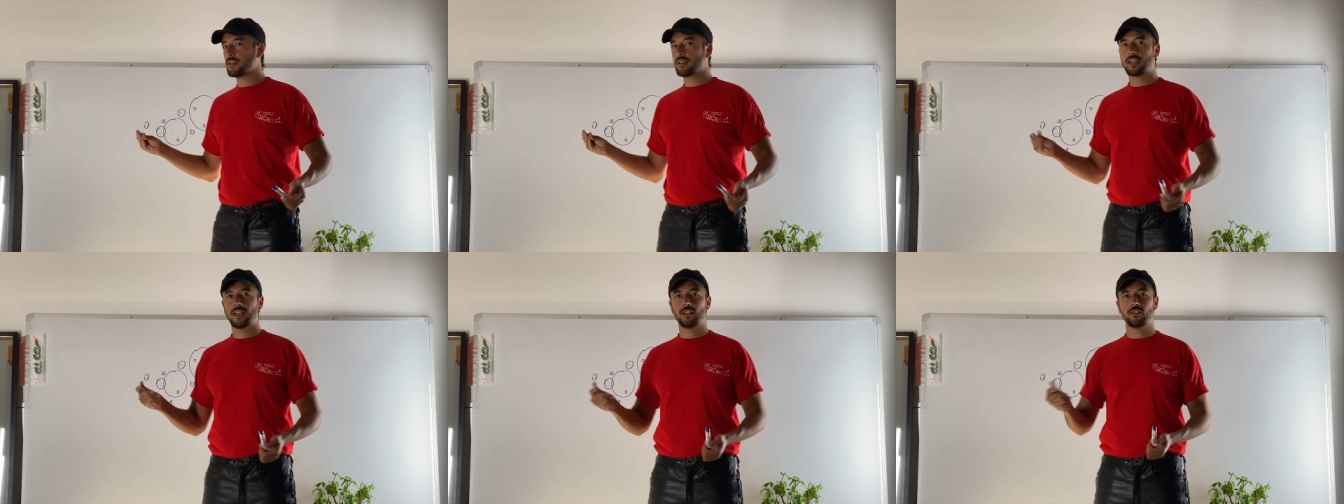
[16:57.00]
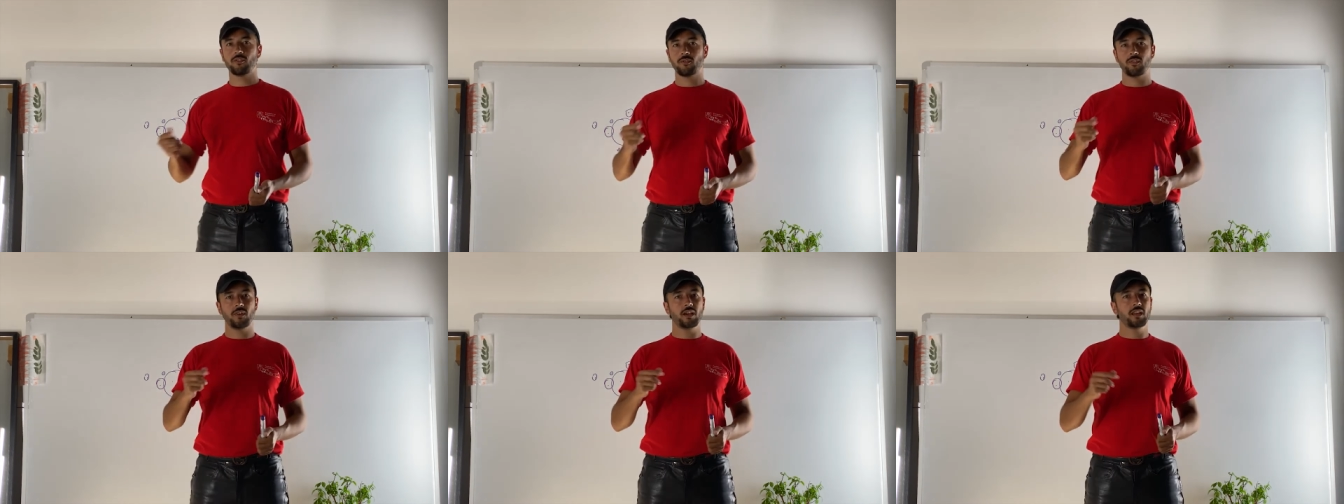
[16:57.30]
can
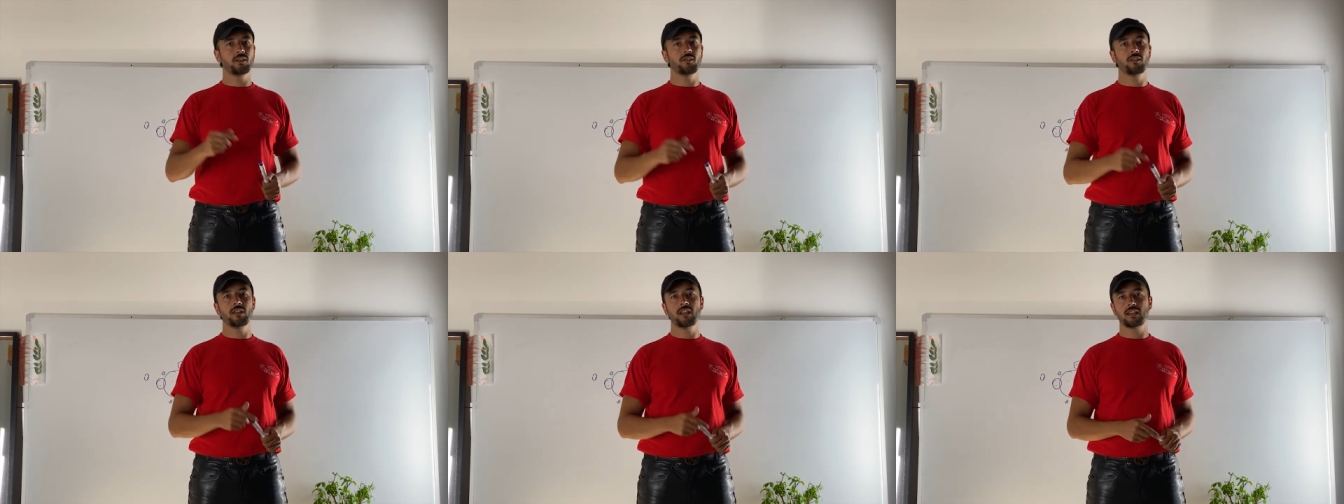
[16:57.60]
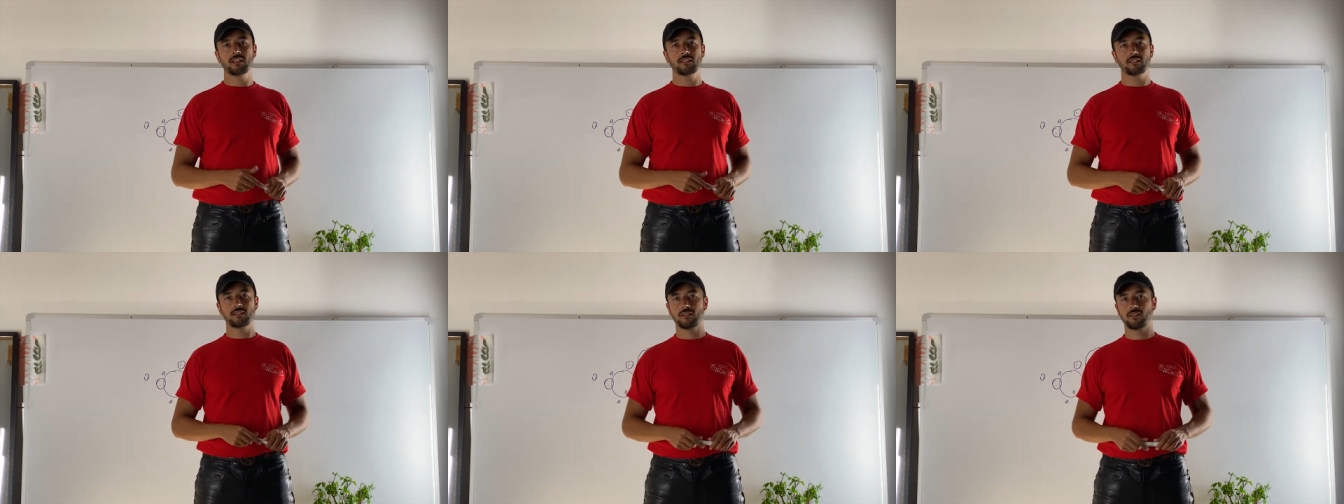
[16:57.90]
you find the
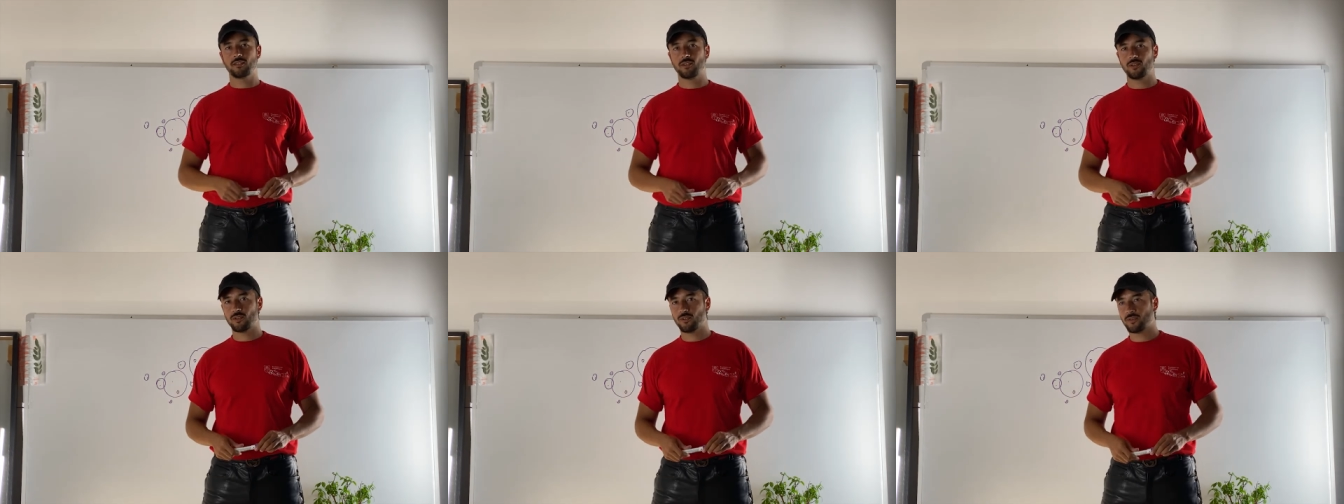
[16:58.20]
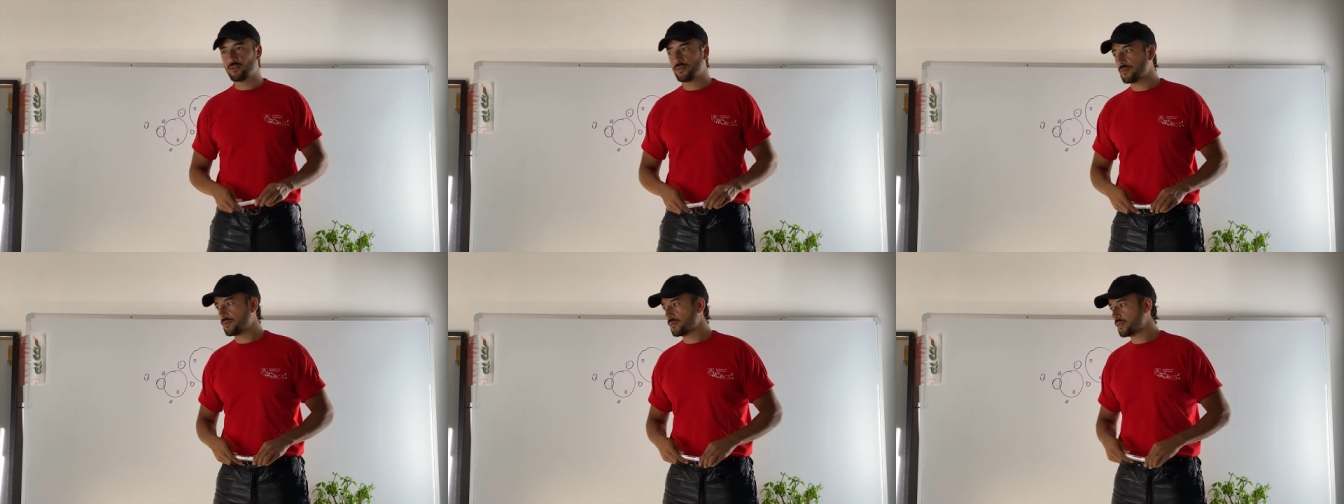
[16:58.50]
next you
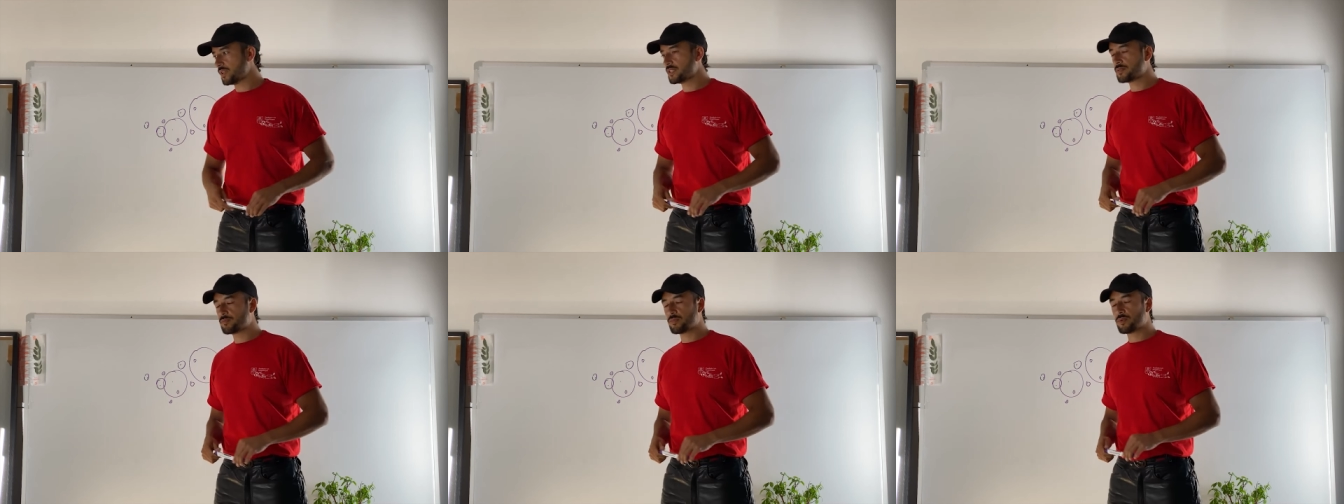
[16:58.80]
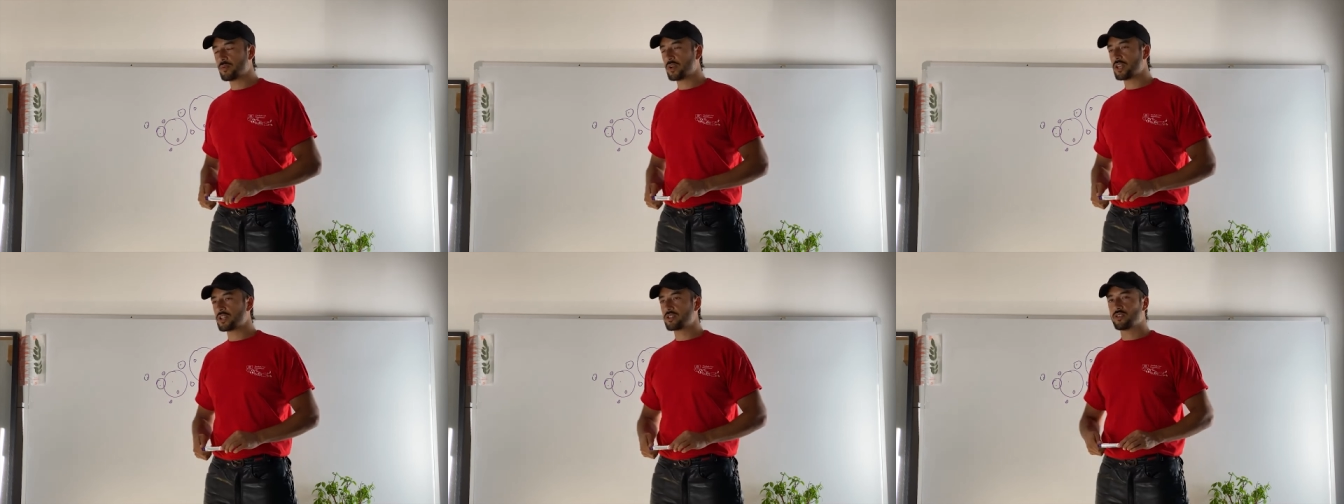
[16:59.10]
know
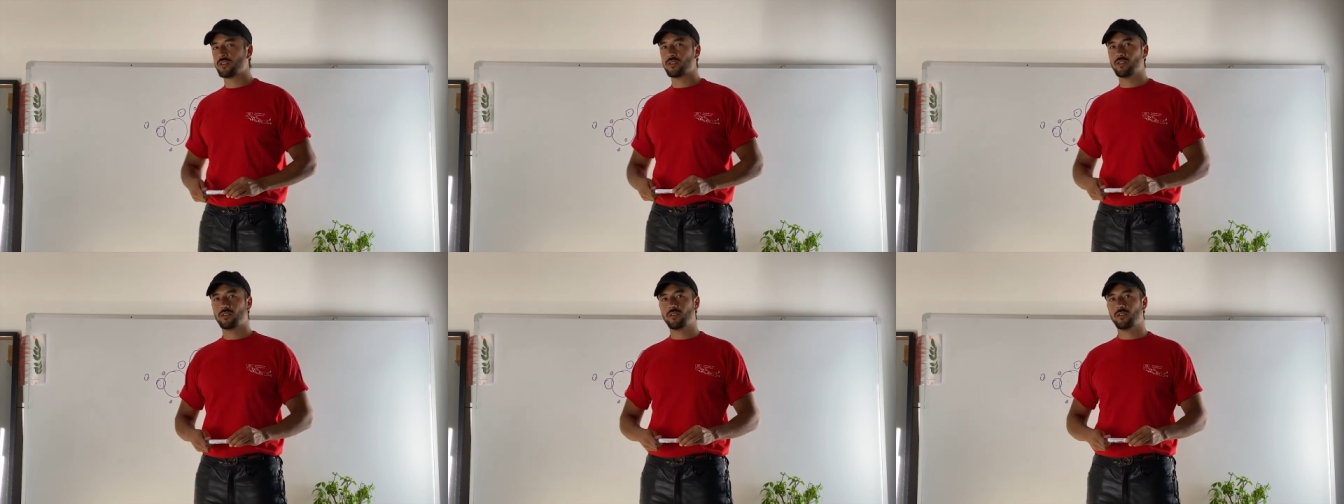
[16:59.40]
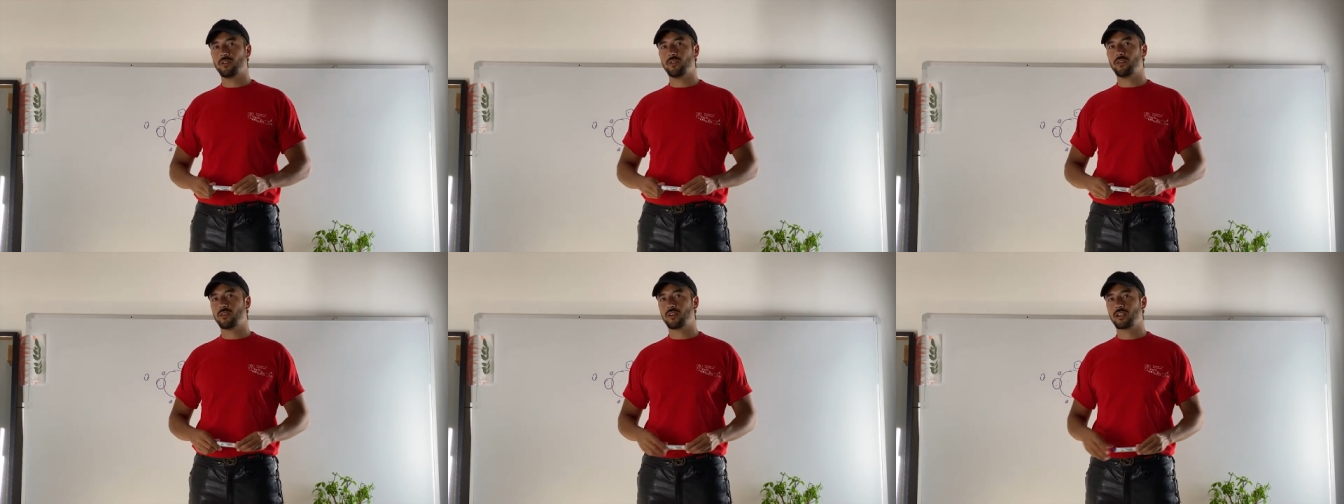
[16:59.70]
inspiration
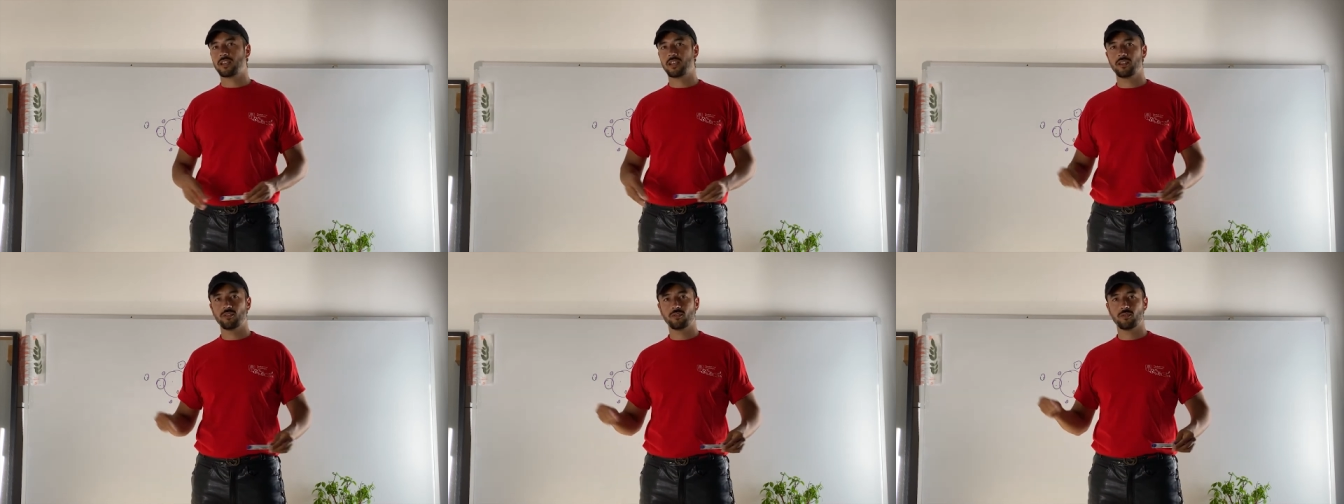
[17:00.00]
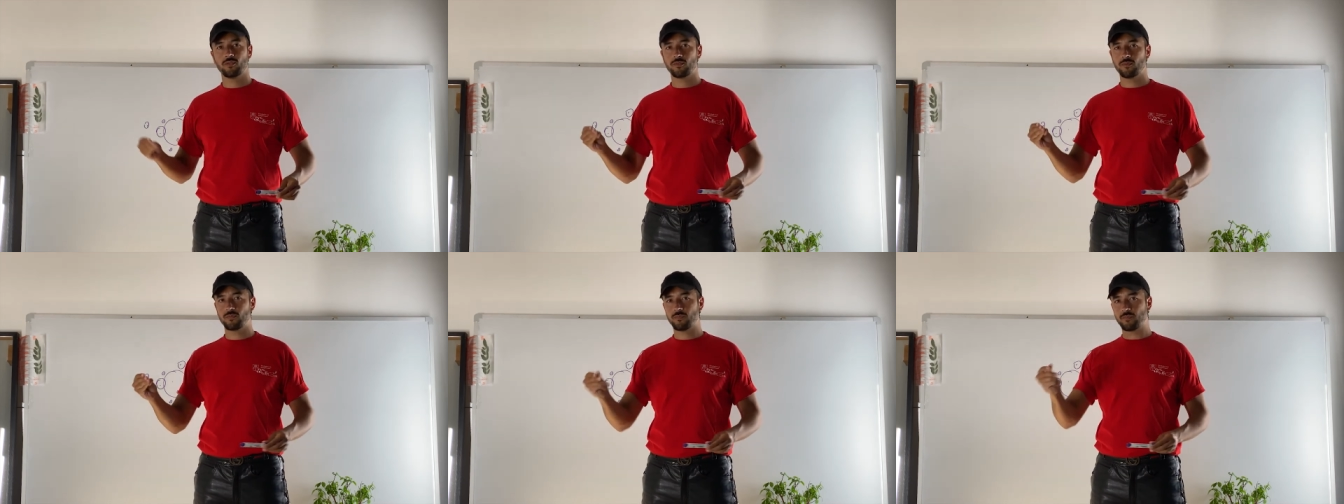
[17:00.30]
or can
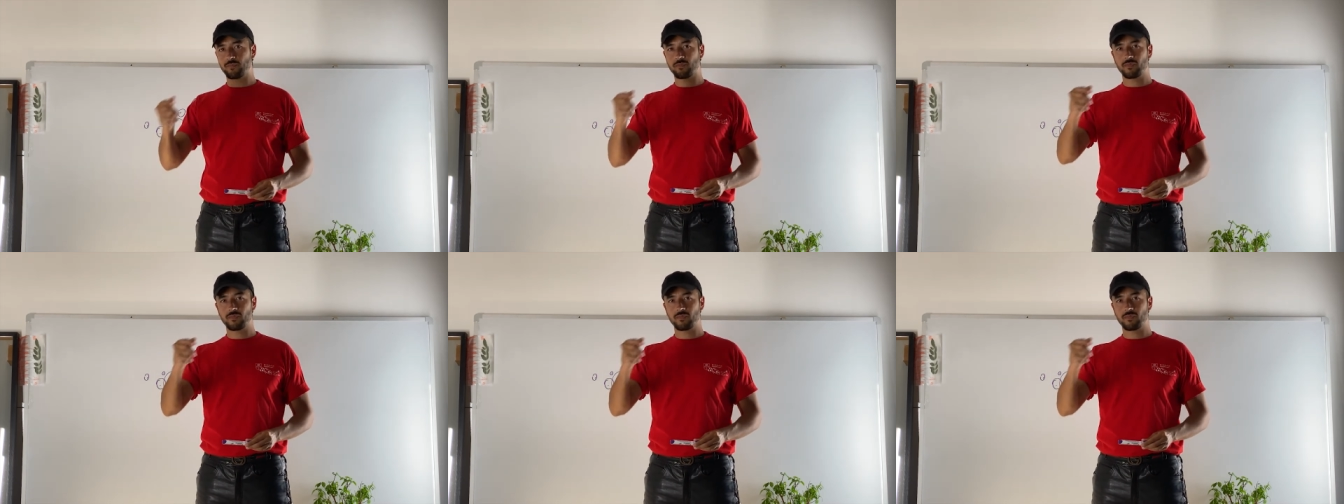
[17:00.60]
you